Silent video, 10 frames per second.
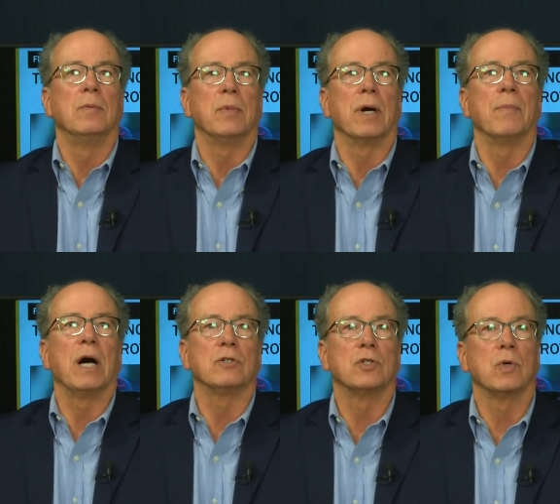but I'm
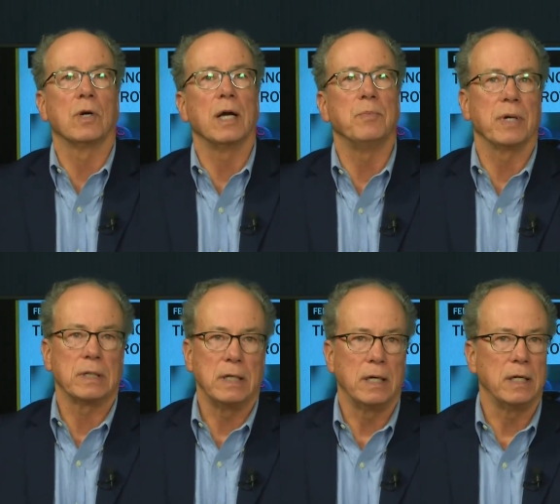not sure I'd
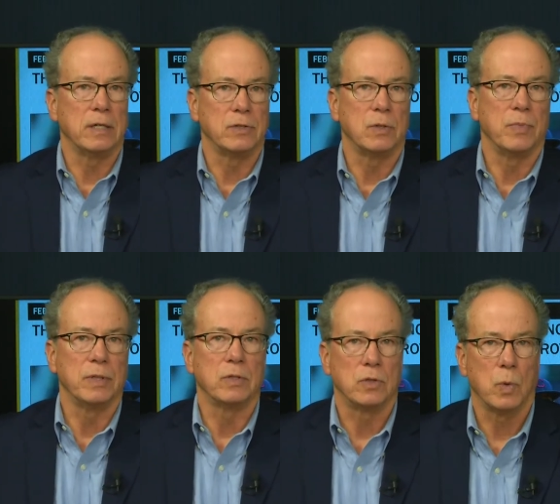pick the Indians to
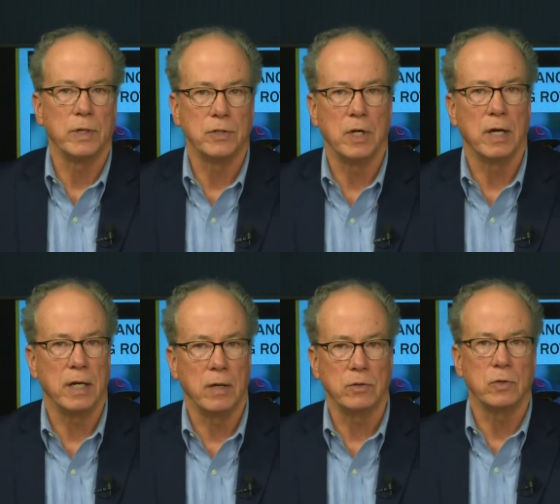beat the Twins yet
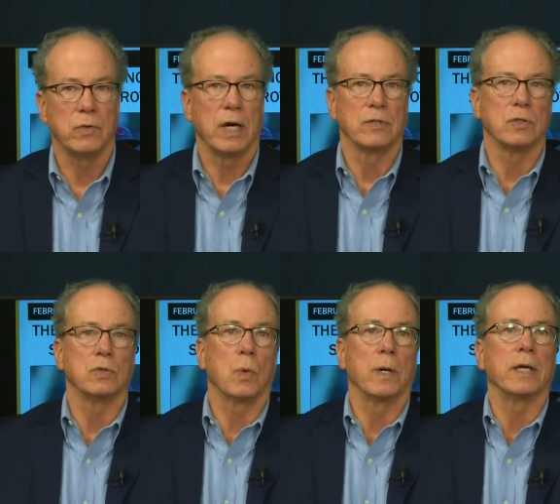in two thousand
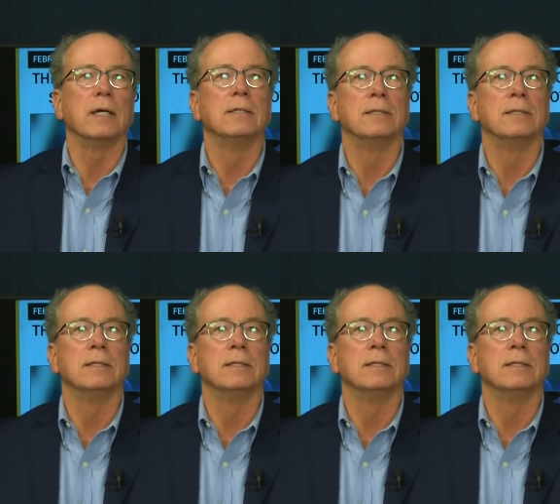twenty.